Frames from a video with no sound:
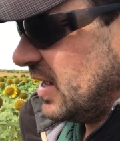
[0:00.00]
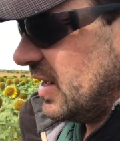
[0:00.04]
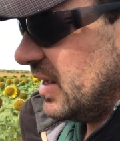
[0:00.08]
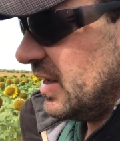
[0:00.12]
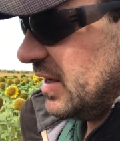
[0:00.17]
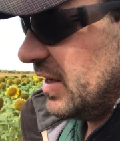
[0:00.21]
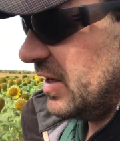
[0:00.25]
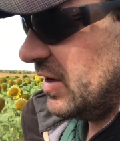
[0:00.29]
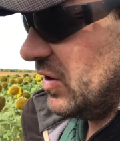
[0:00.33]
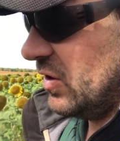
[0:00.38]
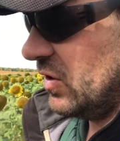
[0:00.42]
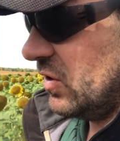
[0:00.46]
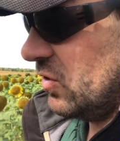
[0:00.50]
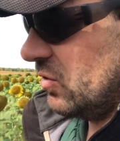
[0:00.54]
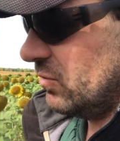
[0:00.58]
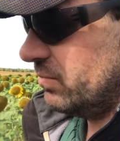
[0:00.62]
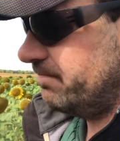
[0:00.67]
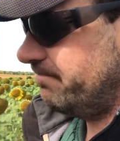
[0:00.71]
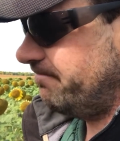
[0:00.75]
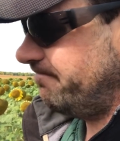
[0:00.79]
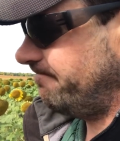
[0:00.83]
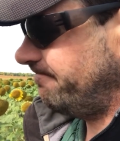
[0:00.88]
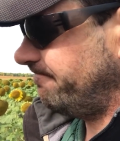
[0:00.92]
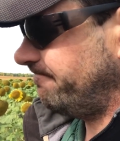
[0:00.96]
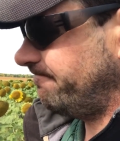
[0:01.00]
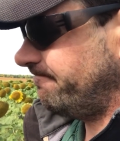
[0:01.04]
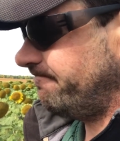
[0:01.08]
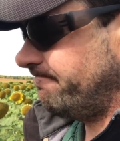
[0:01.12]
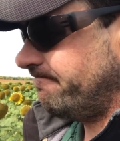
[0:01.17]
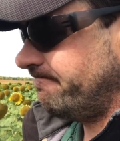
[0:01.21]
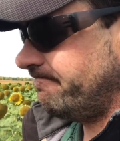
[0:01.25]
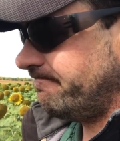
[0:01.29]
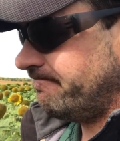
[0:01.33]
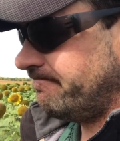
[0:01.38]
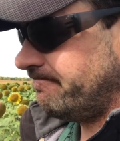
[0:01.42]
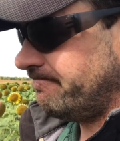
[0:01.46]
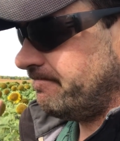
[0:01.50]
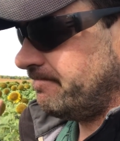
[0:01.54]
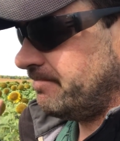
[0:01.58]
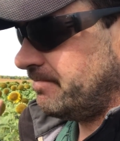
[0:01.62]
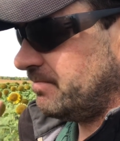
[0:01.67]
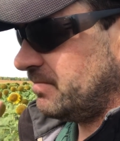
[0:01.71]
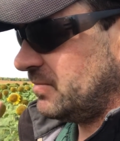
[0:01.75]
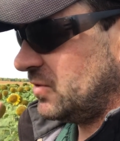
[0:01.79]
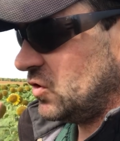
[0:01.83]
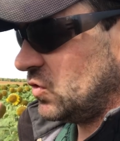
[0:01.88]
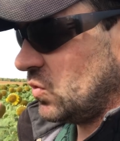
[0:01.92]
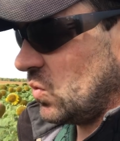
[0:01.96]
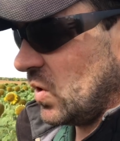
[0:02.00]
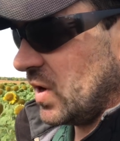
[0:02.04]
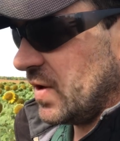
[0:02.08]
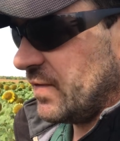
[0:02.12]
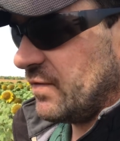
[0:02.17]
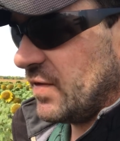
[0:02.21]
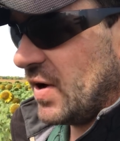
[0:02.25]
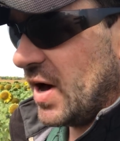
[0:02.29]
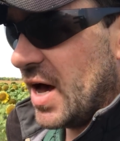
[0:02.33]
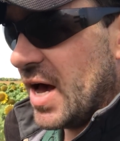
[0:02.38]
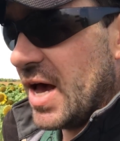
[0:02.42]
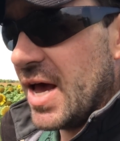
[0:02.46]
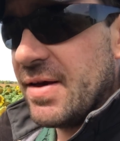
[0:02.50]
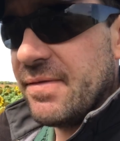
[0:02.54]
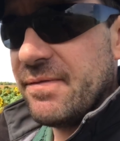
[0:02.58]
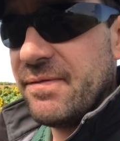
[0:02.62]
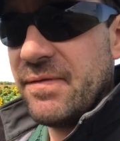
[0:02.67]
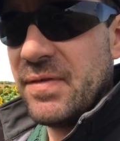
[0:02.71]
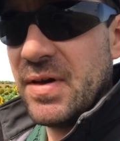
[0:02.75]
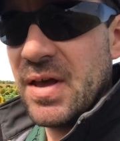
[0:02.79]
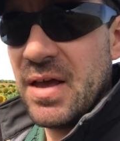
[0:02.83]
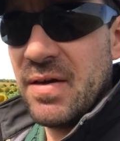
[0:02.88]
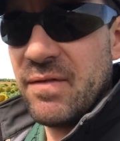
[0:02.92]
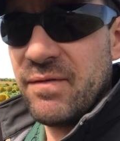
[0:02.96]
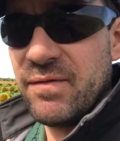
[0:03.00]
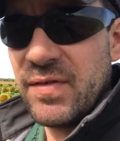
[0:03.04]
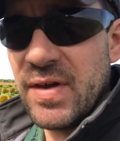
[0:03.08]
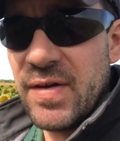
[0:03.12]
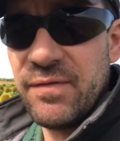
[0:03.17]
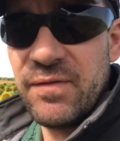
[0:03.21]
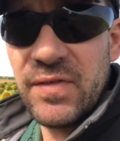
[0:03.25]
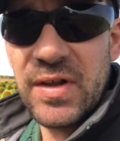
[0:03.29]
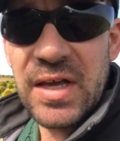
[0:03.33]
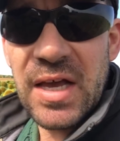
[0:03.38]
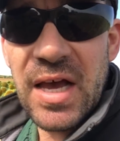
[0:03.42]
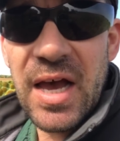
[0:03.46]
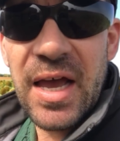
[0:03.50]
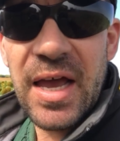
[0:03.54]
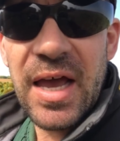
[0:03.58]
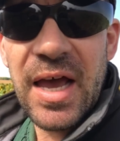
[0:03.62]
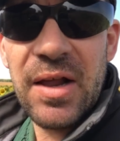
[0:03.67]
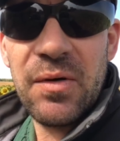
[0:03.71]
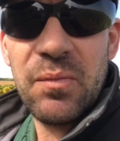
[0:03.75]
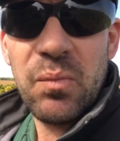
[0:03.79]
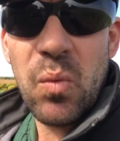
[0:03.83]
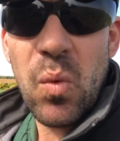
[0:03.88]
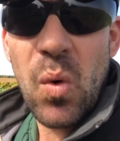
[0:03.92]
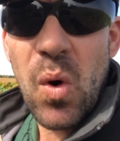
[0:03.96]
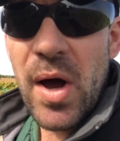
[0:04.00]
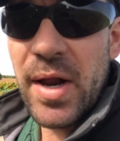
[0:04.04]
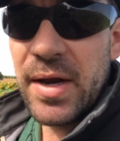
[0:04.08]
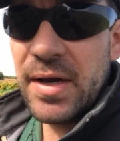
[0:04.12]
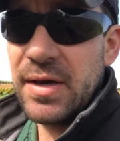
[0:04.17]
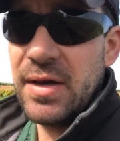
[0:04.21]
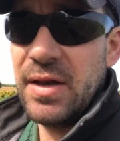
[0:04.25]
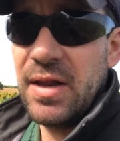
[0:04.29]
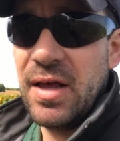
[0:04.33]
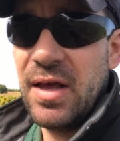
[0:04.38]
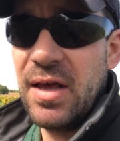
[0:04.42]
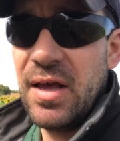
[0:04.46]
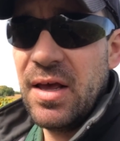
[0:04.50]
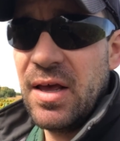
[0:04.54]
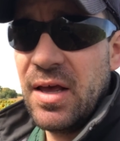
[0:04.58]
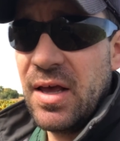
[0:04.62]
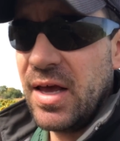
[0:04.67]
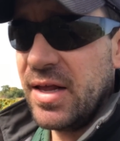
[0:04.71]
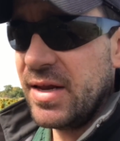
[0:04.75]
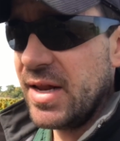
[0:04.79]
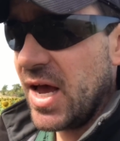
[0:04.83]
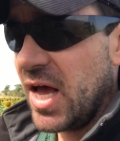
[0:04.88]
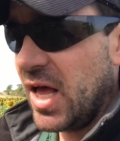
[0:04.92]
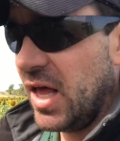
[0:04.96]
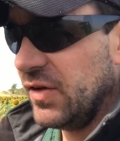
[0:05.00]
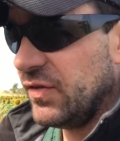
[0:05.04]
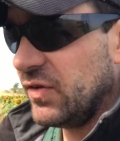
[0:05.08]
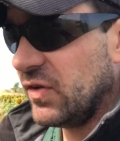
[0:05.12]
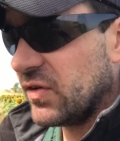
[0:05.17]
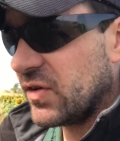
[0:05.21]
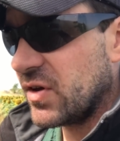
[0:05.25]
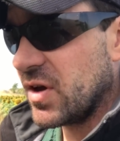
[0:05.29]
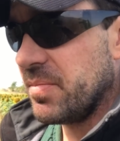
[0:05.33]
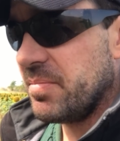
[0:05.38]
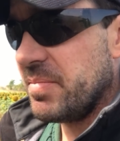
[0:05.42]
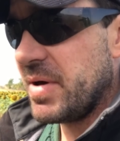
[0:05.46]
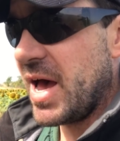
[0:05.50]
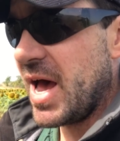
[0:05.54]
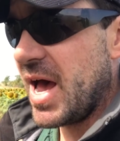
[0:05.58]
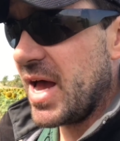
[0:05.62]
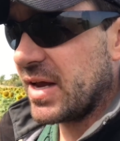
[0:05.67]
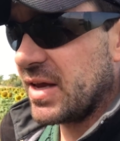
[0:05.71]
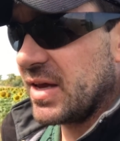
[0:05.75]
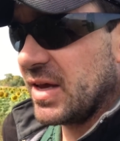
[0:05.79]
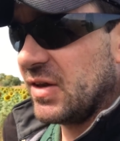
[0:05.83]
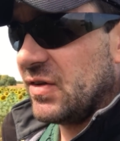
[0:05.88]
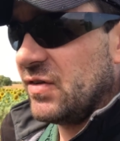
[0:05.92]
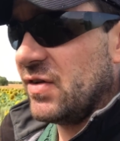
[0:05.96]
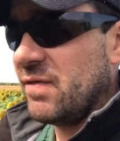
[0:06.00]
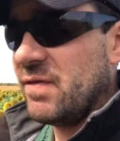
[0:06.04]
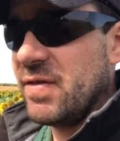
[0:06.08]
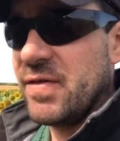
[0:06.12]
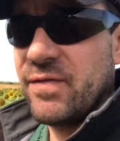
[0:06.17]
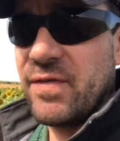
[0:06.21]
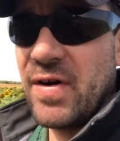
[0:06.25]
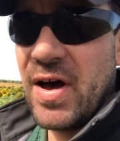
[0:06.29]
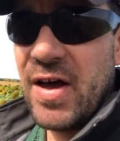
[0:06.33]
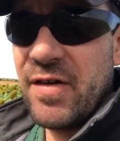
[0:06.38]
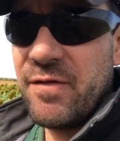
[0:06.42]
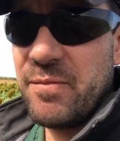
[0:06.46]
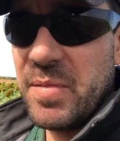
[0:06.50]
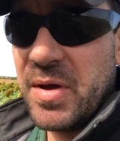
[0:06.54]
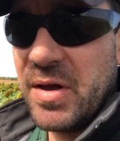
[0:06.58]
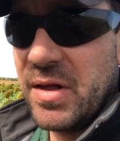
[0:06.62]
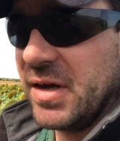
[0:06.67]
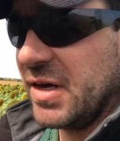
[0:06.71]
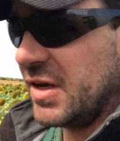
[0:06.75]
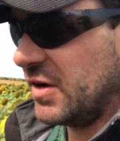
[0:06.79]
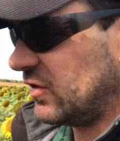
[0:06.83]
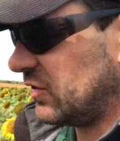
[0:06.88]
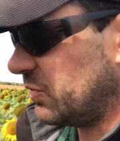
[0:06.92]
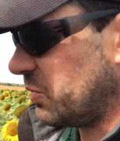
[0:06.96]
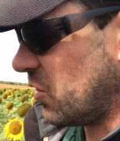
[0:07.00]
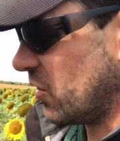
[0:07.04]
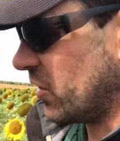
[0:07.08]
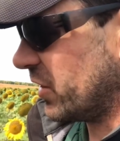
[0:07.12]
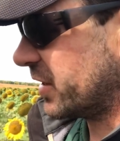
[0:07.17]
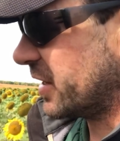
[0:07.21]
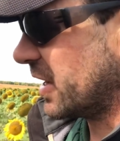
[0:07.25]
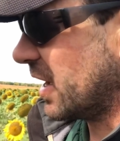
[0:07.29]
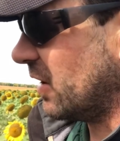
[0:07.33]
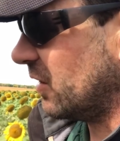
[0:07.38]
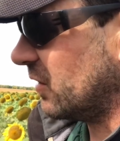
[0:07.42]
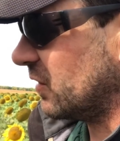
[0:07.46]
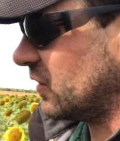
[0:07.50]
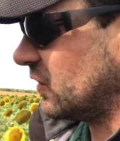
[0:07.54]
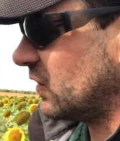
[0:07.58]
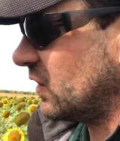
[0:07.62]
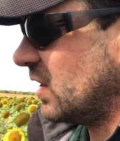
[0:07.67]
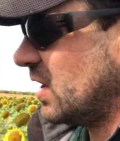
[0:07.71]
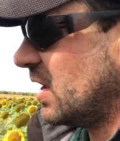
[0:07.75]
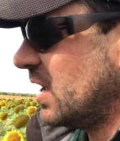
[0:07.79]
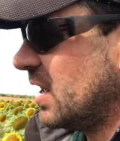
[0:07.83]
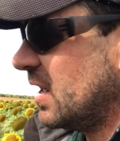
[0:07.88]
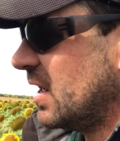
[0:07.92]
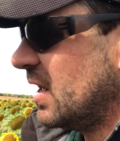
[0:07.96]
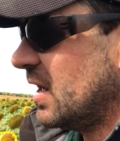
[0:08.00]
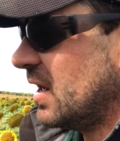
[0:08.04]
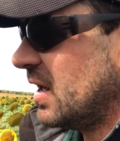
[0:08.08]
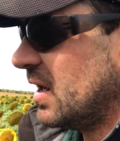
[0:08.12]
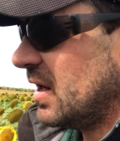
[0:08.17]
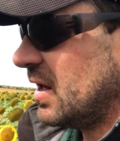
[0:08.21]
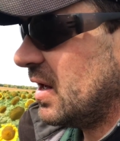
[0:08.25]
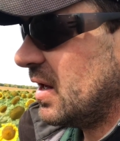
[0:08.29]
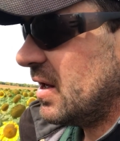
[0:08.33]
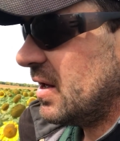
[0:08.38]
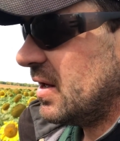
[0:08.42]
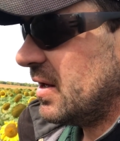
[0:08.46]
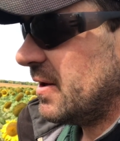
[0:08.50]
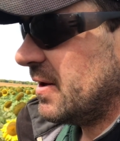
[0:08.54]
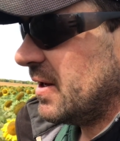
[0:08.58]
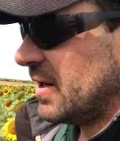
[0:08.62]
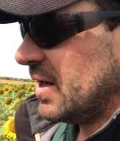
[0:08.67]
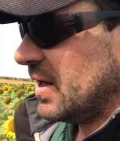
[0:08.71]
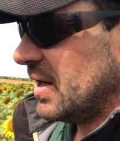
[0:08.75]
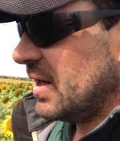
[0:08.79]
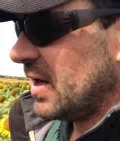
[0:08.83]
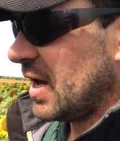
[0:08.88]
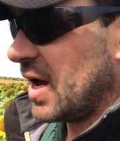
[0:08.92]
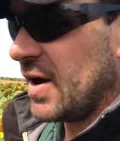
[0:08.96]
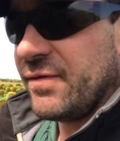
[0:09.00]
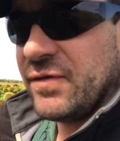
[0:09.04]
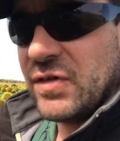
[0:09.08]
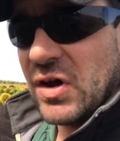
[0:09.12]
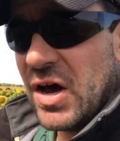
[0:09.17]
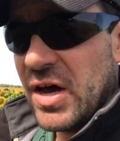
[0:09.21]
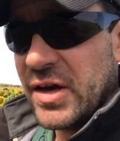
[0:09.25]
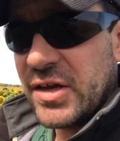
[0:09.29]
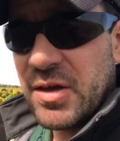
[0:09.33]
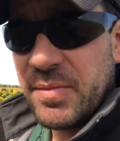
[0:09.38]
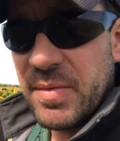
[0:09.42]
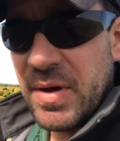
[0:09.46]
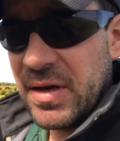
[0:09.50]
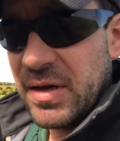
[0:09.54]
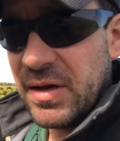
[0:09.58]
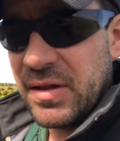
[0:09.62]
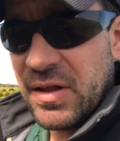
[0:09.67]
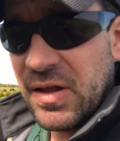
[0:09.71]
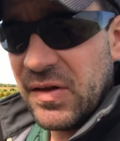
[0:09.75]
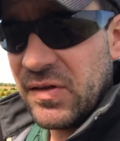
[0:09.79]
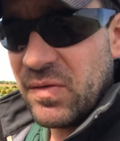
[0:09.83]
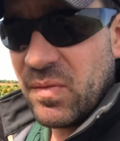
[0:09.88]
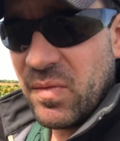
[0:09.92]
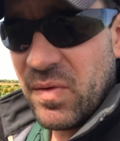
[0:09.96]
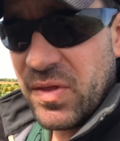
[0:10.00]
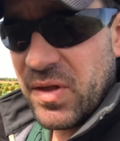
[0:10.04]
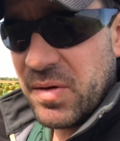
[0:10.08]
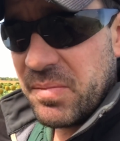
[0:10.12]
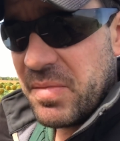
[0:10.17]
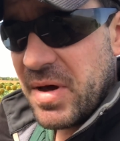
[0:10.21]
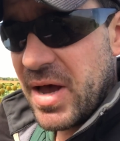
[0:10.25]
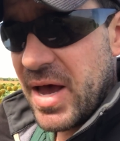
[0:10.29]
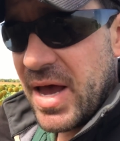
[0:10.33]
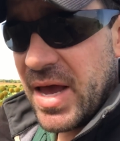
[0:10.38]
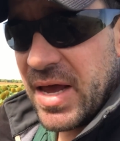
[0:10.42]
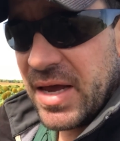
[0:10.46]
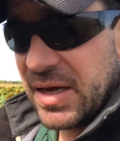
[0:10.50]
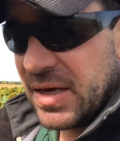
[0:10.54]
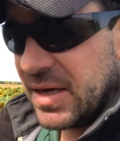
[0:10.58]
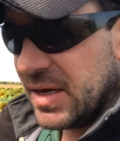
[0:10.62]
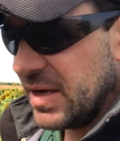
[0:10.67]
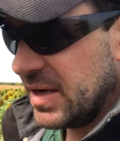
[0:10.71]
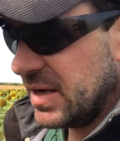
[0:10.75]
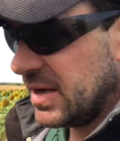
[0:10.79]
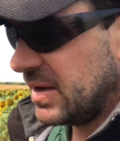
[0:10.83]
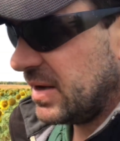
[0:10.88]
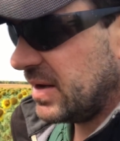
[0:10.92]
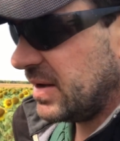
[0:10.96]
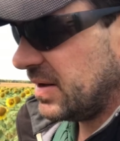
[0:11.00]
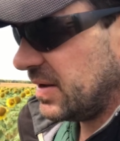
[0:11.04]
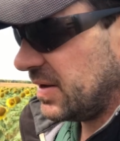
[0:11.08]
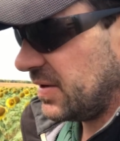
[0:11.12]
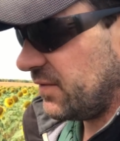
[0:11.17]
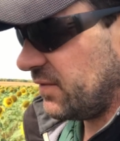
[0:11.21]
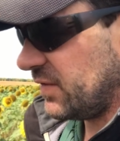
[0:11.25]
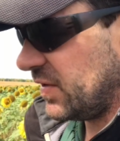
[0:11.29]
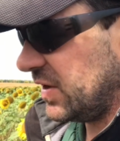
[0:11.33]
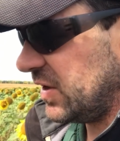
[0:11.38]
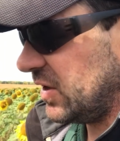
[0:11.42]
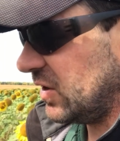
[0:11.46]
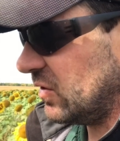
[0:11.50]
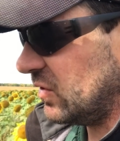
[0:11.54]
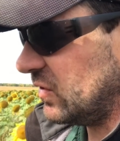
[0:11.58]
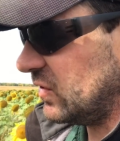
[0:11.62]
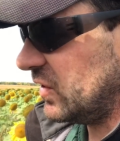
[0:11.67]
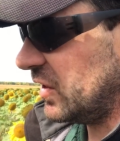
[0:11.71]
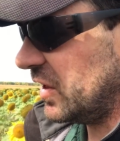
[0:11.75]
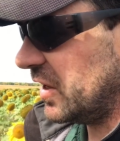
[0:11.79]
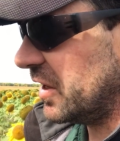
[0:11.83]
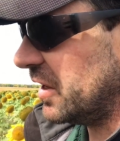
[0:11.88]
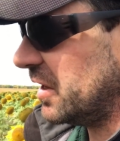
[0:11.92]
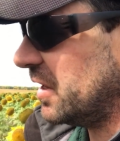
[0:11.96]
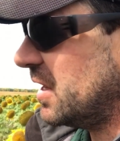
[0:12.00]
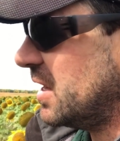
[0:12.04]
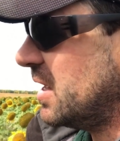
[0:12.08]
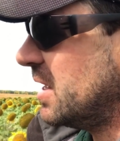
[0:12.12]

you know, 25, 50. I had one analysis come back at 75 million spore counts. I've documented this within my videos here.